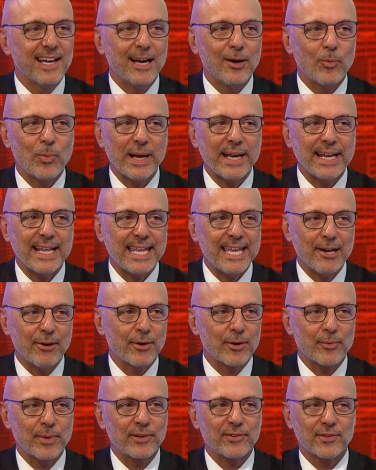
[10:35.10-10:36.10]
Uh, we had a
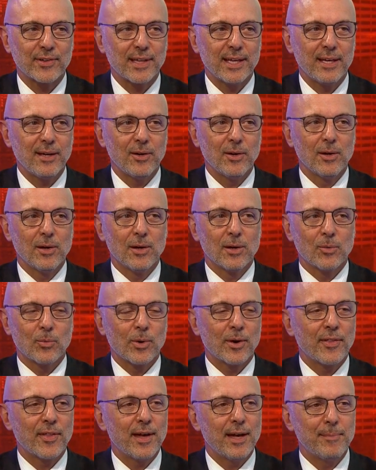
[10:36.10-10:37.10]
hearing recently
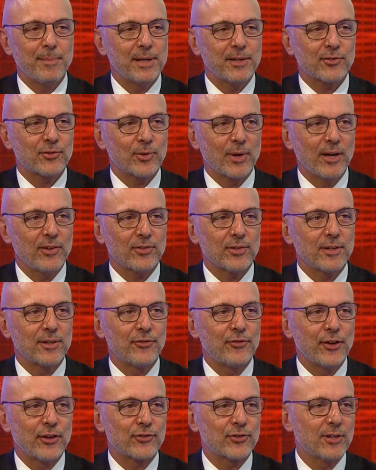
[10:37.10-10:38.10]
where the administration
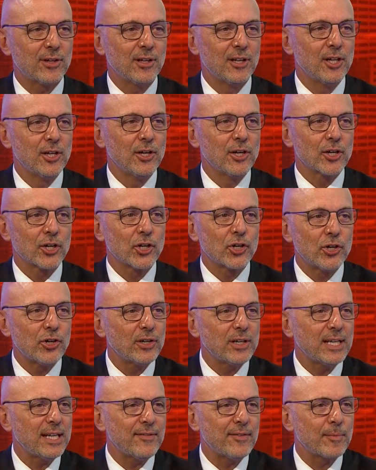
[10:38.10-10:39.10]
official
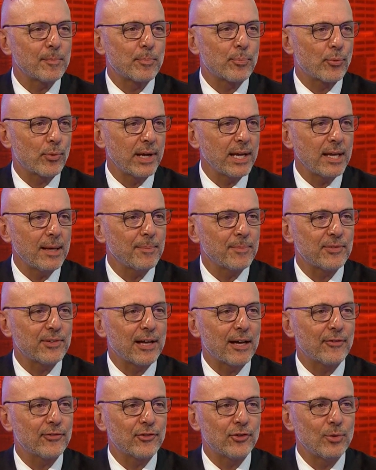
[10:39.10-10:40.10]
couldn't even bring
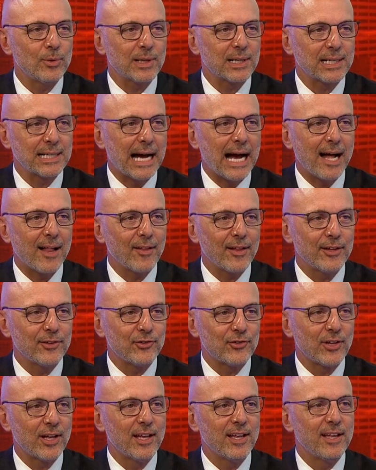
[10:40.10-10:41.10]
himself to
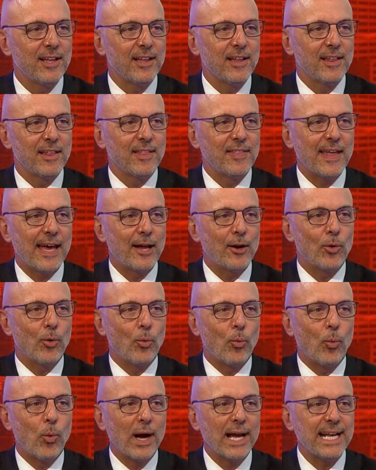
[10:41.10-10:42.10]
acknowledge
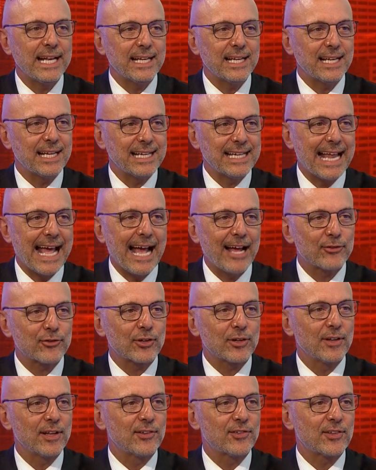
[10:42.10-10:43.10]
that white
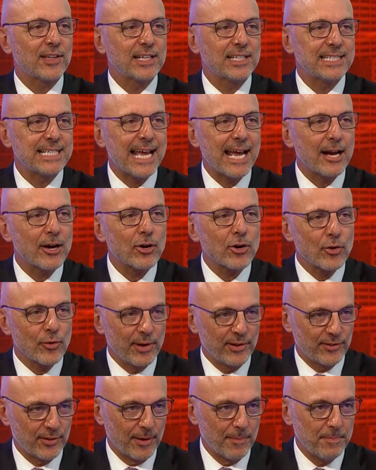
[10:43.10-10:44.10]
nationalist
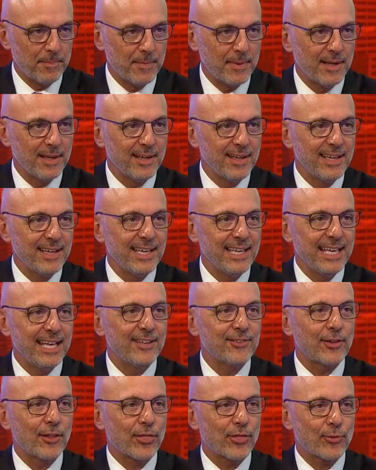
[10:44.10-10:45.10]
terrorism
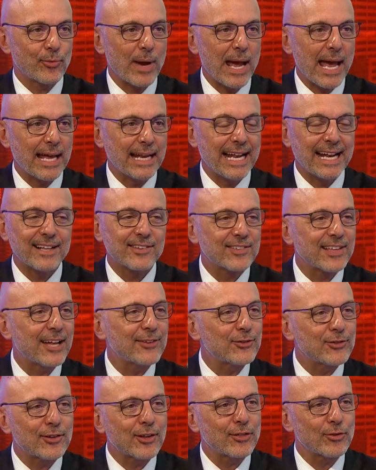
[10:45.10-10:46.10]
is a threat and it's
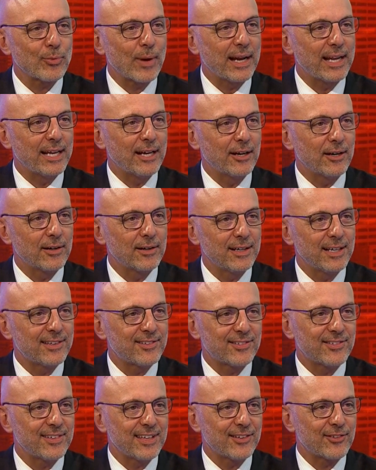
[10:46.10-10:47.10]
not just a threat here
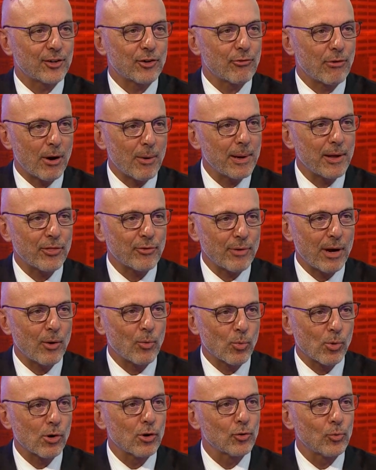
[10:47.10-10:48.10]
it's it's a growing
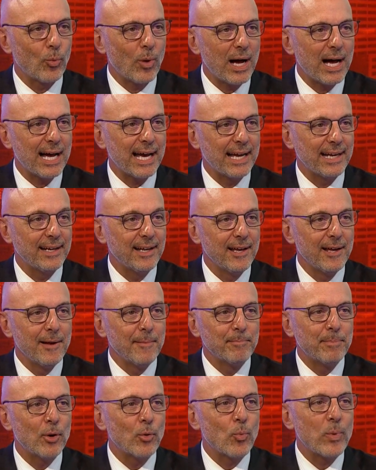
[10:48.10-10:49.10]
threat worldwide
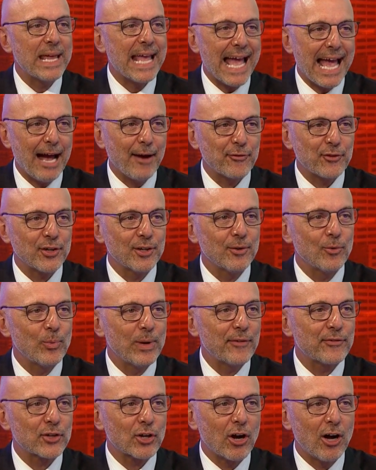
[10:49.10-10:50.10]
but we have to
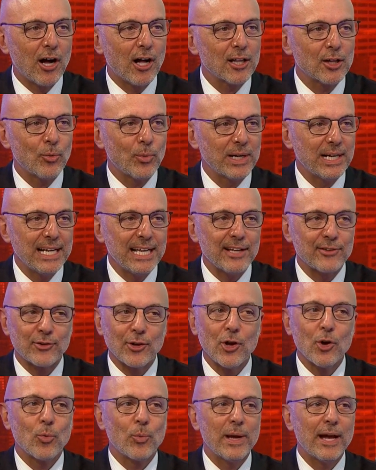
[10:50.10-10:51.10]
we have to call it what it
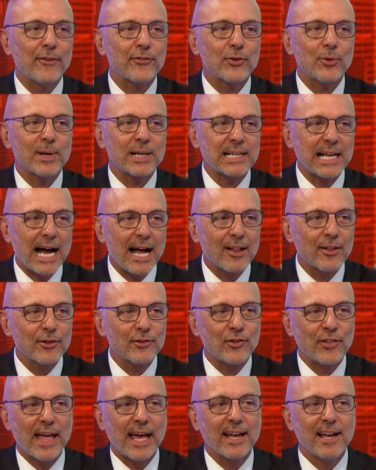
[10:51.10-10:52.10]
is we have to
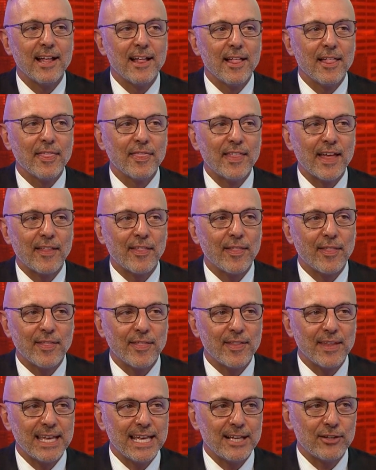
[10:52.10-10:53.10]
acknowledge that that
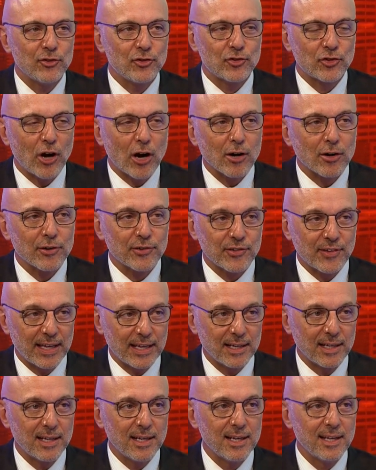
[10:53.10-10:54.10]
in
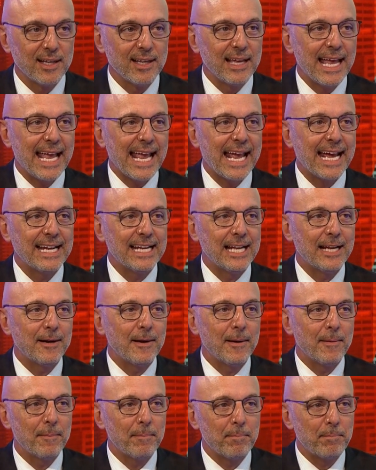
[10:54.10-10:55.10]
Charleston and
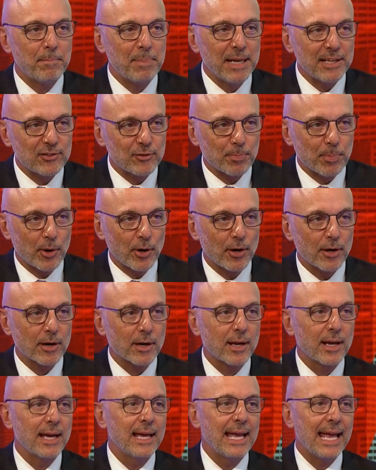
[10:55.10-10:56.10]
in
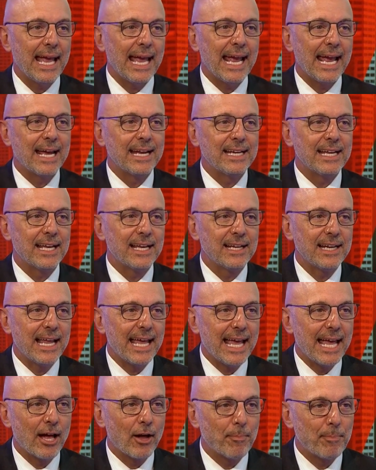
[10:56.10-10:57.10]
Pittsburgh and in
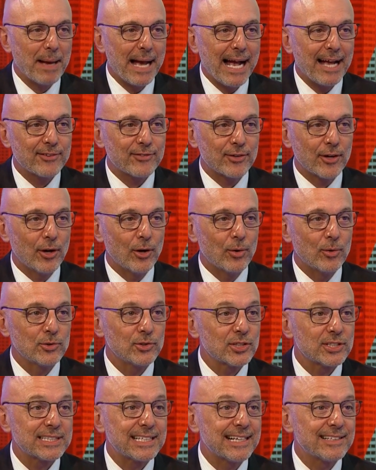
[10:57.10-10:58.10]
El Paso
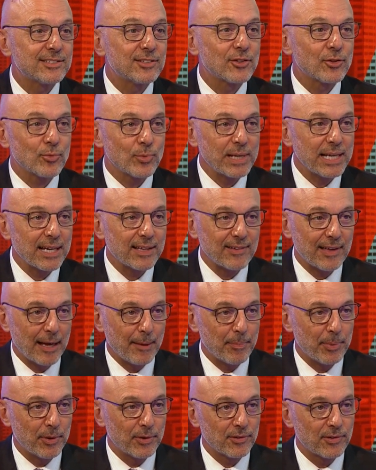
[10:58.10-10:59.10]
just as three
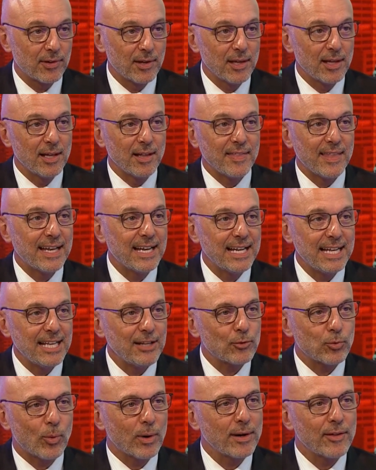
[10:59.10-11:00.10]
examples that in
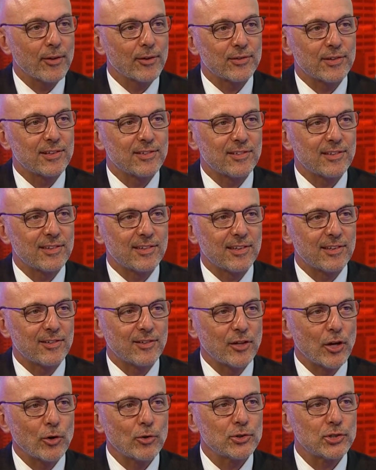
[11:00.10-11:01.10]
each one of those
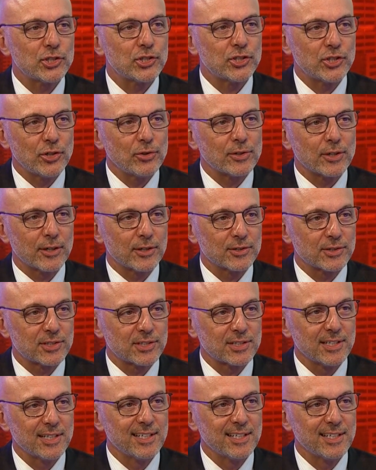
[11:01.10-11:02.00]
instances those shooters